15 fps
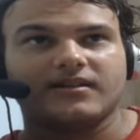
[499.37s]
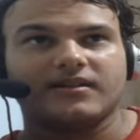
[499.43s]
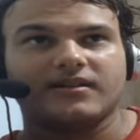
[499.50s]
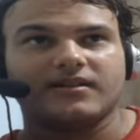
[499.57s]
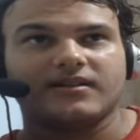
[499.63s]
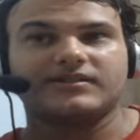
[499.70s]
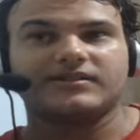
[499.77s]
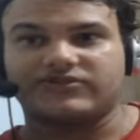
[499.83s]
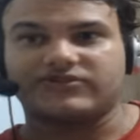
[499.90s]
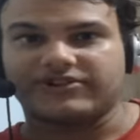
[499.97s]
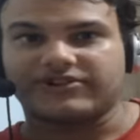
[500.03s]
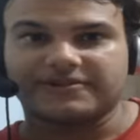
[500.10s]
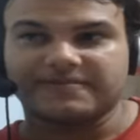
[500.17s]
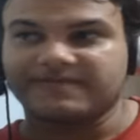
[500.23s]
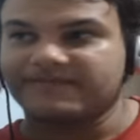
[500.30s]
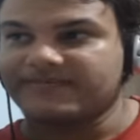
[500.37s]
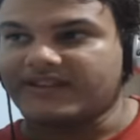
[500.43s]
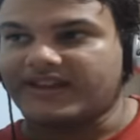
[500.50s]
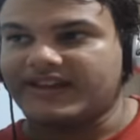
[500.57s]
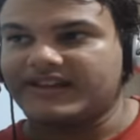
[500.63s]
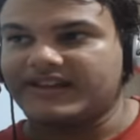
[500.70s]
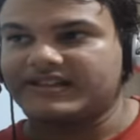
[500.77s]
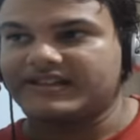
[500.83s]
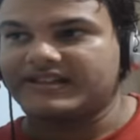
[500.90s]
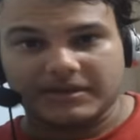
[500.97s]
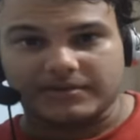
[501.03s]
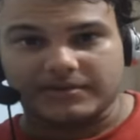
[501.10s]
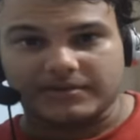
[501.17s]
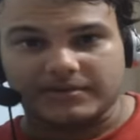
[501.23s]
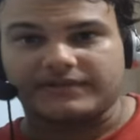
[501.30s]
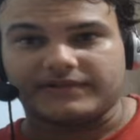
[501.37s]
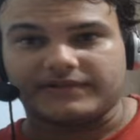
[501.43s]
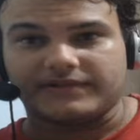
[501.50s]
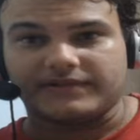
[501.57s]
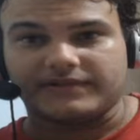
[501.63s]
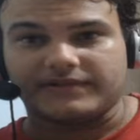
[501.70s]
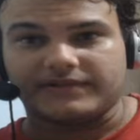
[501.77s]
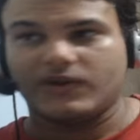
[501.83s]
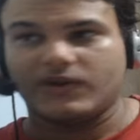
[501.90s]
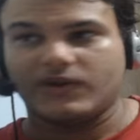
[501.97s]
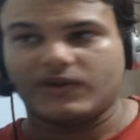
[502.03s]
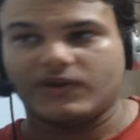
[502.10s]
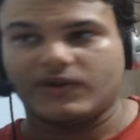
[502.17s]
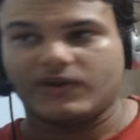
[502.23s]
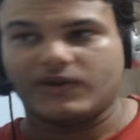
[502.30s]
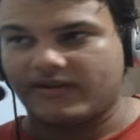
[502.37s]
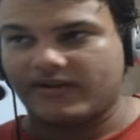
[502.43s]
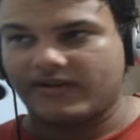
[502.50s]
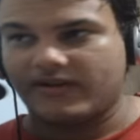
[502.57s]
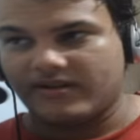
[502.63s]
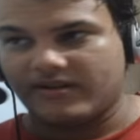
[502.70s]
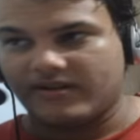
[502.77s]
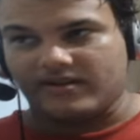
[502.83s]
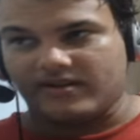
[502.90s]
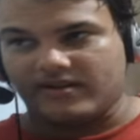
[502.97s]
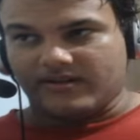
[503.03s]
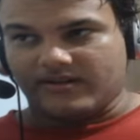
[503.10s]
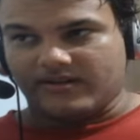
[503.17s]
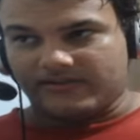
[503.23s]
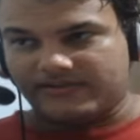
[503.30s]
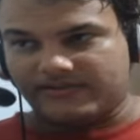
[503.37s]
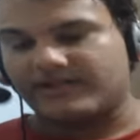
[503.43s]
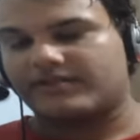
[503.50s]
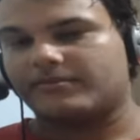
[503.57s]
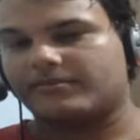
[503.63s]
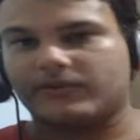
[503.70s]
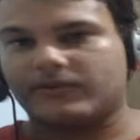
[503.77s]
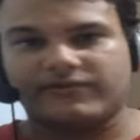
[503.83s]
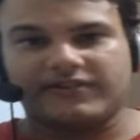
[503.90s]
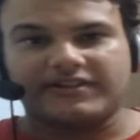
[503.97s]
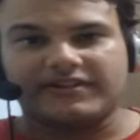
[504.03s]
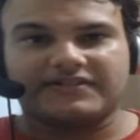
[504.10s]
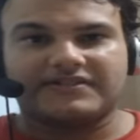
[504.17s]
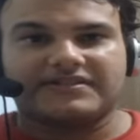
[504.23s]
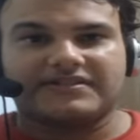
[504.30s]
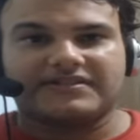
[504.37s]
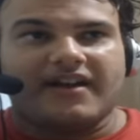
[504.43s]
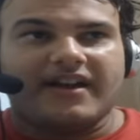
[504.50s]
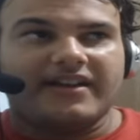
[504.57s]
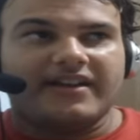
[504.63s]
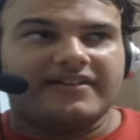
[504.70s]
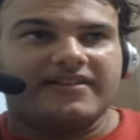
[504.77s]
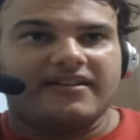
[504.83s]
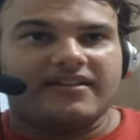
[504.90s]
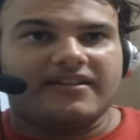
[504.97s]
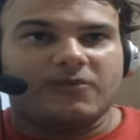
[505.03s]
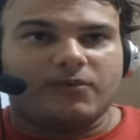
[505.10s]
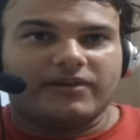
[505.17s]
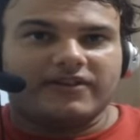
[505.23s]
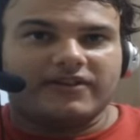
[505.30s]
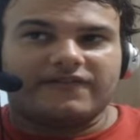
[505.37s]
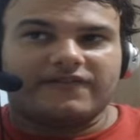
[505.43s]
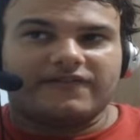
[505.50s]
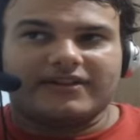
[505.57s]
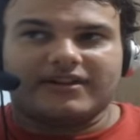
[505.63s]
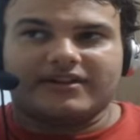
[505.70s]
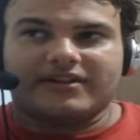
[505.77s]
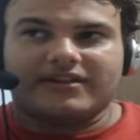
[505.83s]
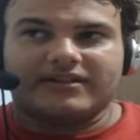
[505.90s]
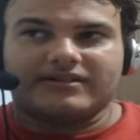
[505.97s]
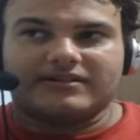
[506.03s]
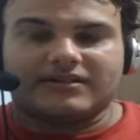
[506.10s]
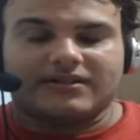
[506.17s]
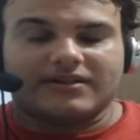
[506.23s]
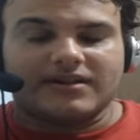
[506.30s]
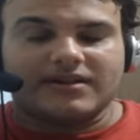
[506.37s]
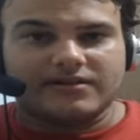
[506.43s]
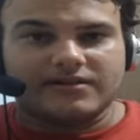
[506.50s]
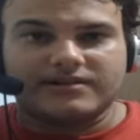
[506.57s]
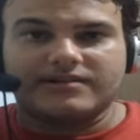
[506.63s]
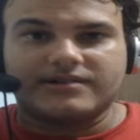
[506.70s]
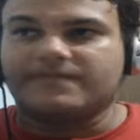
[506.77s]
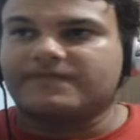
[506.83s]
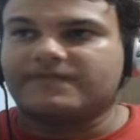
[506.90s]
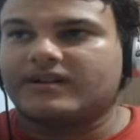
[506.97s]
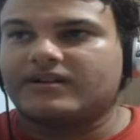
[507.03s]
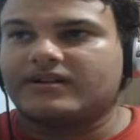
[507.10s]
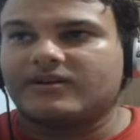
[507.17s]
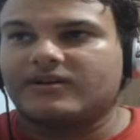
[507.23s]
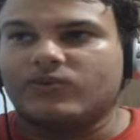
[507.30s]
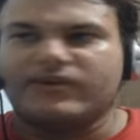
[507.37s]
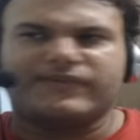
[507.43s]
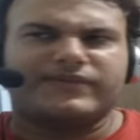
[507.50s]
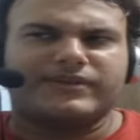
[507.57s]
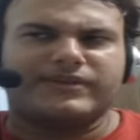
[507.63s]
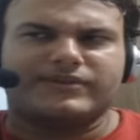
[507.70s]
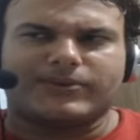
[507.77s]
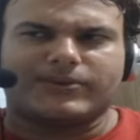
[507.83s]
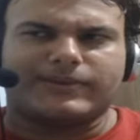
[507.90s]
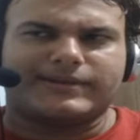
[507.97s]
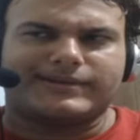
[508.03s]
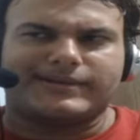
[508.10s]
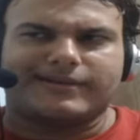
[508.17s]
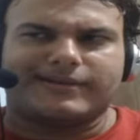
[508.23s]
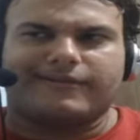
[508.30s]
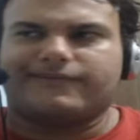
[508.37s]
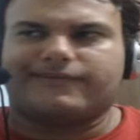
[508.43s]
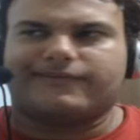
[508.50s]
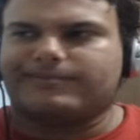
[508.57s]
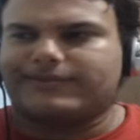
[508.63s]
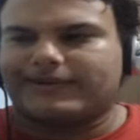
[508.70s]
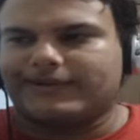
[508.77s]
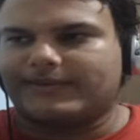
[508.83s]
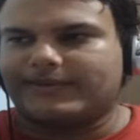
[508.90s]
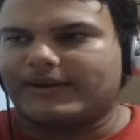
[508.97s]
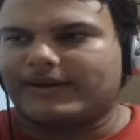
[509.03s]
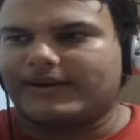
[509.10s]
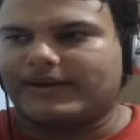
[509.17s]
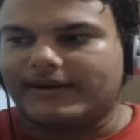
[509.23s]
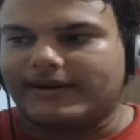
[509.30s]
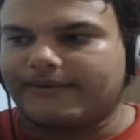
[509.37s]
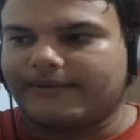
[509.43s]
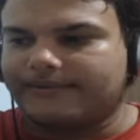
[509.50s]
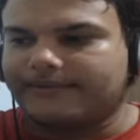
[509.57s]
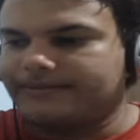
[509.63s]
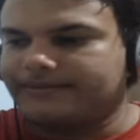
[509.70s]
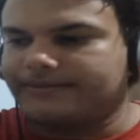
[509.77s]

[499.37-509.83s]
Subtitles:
He's a jerk. He's a manipulator. We know terrible things that he did with his own daughter, with the school itself, or now